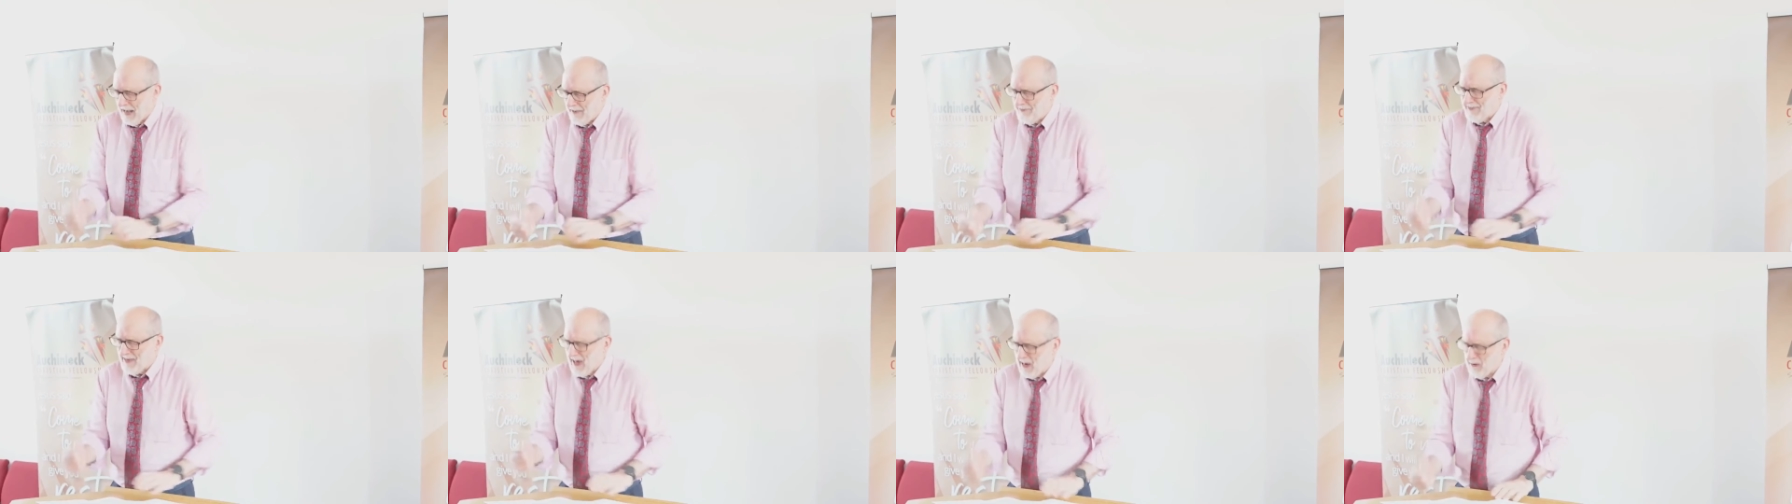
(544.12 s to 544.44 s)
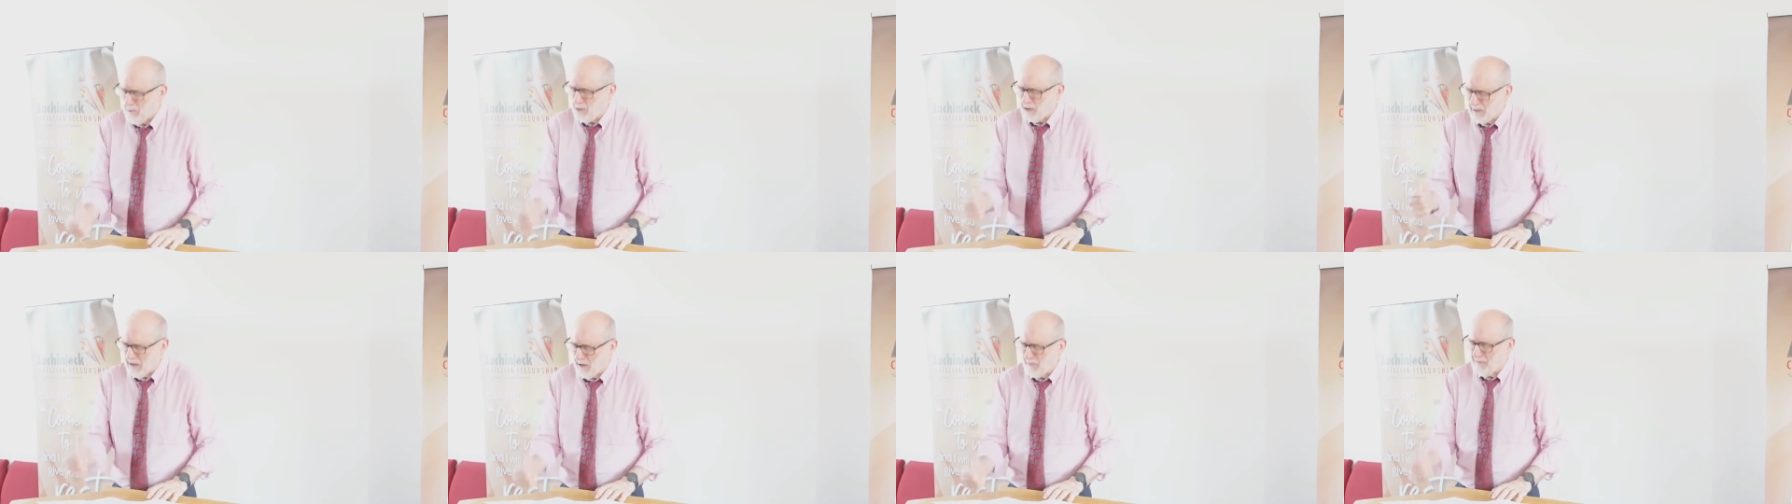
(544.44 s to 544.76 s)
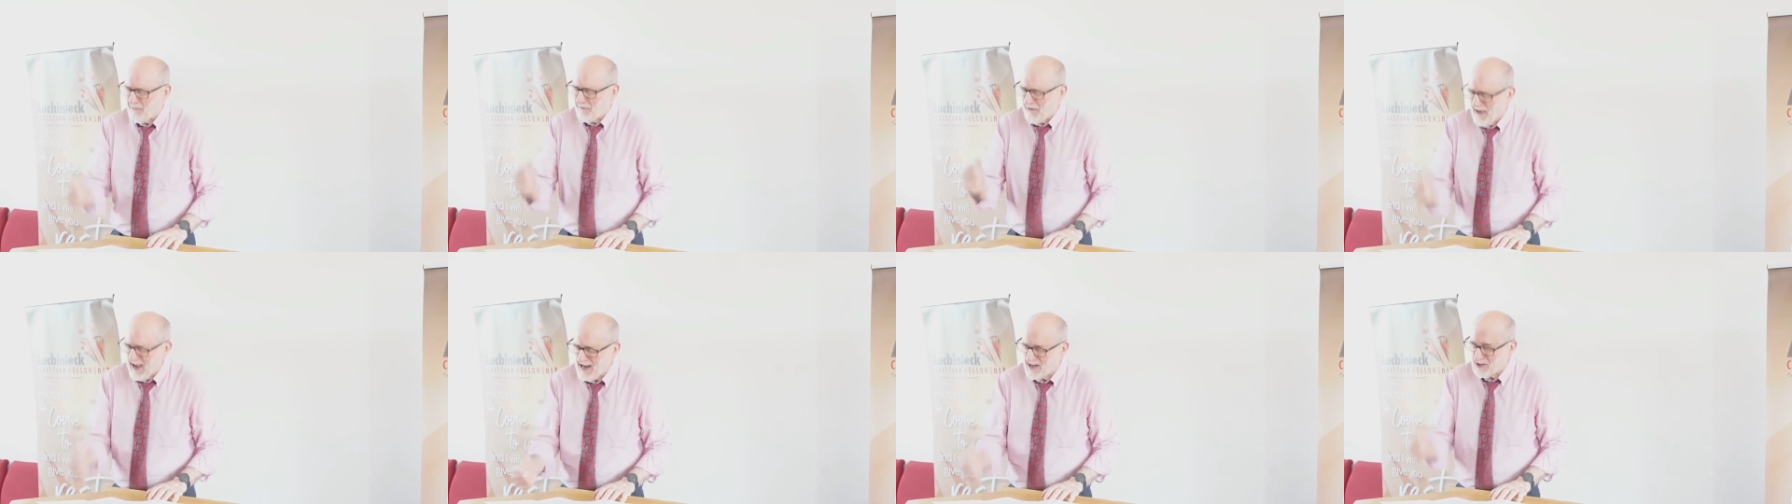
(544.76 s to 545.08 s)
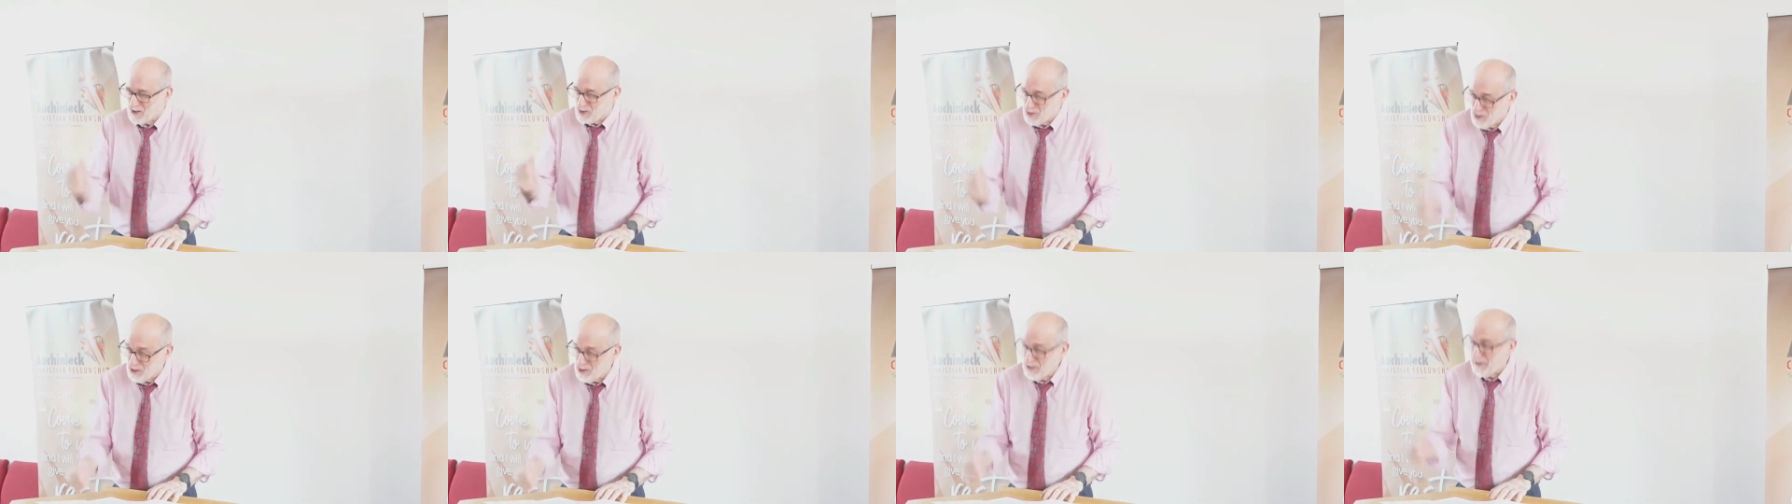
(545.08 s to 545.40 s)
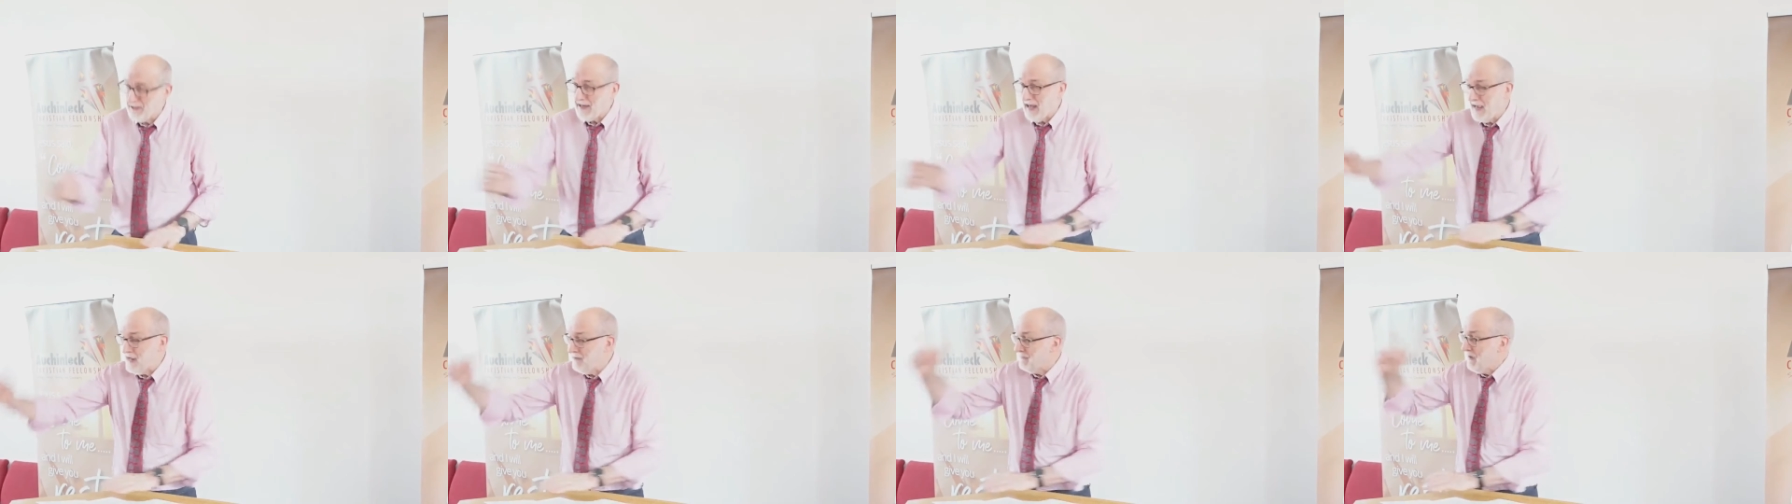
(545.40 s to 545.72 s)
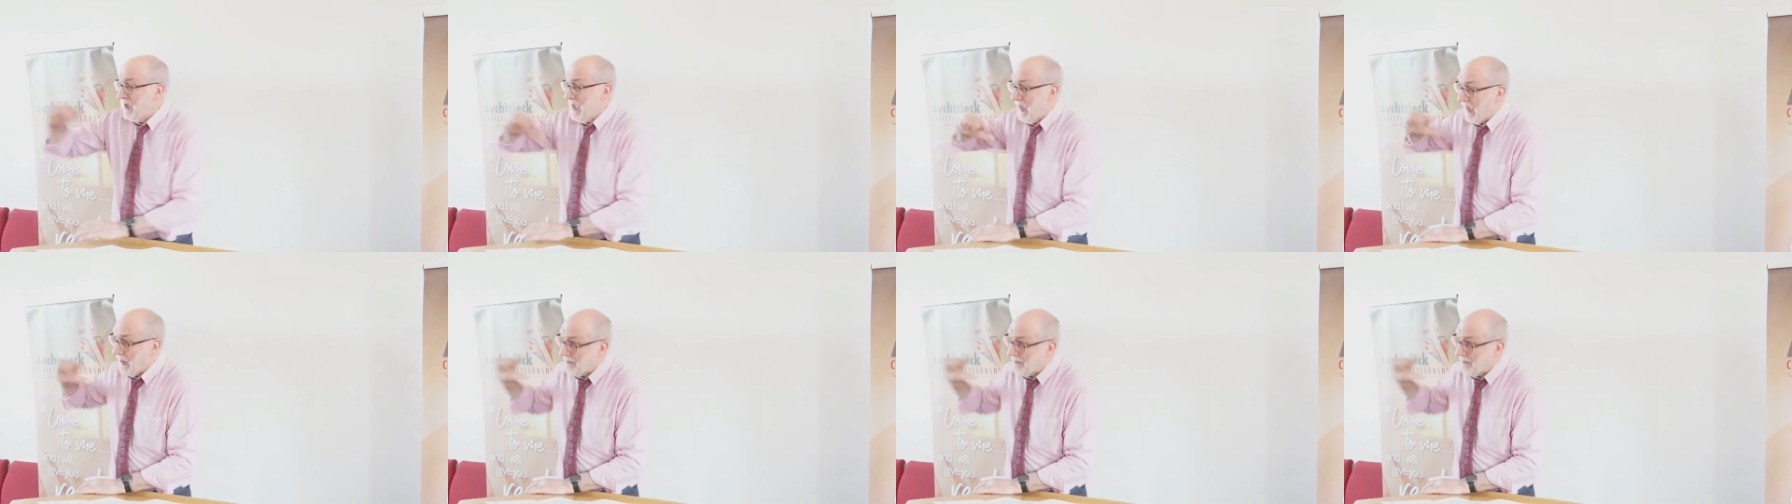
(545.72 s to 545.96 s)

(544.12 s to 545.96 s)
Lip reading: and that will affect your life,